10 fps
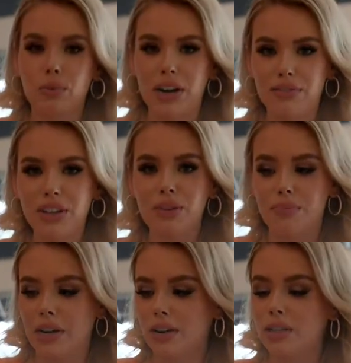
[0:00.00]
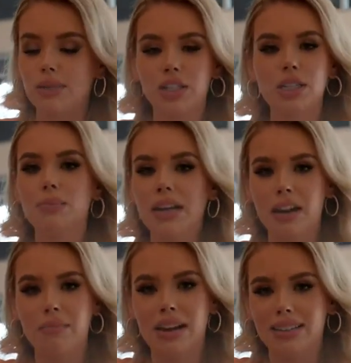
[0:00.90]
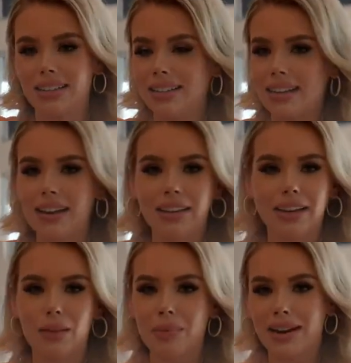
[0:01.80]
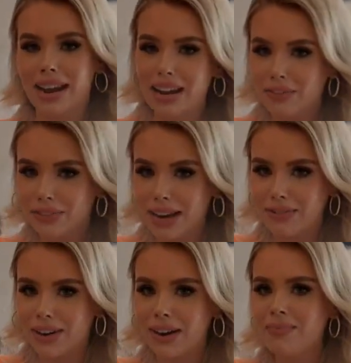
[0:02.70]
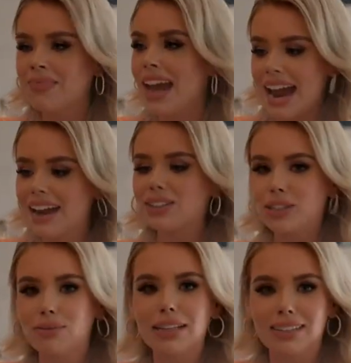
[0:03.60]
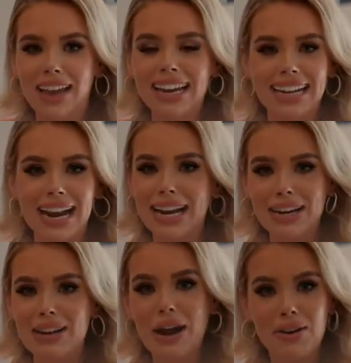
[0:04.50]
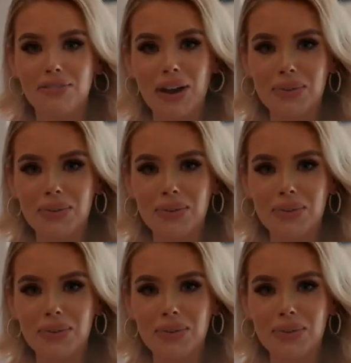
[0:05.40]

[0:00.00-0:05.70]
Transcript: one of their beers, which has been amazing. It's got like a banana flavor. I actually really like it. I didn't know if I